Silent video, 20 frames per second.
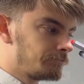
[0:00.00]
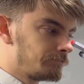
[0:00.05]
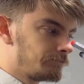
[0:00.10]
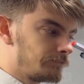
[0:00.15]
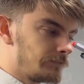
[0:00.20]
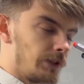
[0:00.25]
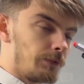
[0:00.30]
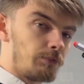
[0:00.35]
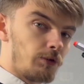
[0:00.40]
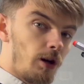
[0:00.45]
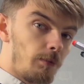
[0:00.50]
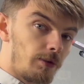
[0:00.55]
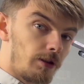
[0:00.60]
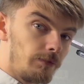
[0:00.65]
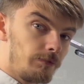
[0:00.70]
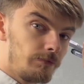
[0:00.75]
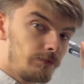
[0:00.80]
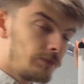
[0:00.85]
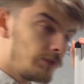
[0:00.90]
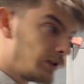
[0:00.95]
The
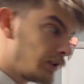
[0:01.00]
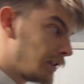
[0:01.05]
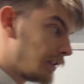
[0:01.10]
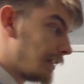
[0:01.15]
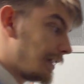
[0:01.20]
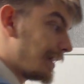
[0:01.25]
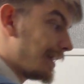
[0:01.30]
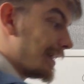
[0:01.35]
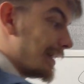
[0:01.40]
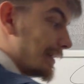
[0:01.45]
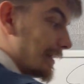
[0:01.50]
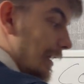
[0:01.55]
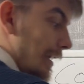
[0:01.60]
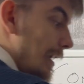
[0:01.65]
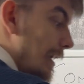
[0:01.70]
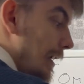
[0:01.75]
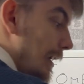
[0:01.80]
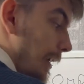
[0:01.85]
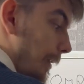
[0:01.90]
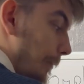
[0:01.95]
problem is
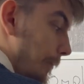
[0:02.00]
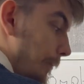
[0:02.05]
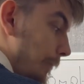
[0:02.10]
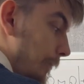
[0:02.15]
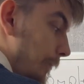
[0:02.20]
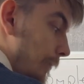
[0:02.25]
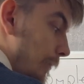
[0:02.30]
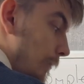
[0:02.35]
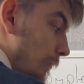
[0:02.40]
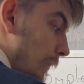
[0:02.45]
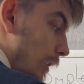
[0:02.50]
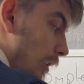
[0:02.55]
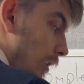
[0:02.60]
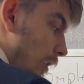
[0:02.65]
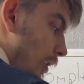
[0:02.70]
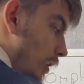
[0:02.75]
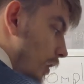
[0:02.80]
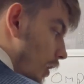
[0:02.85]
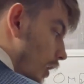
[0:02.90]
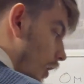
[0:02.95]
here.
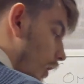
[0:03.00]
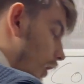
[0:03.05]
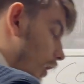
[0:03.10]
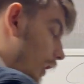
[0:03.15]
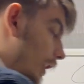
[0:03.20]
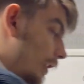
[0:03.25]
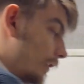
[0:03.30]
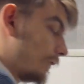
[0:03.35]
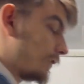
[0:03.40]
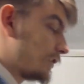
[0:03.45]
I have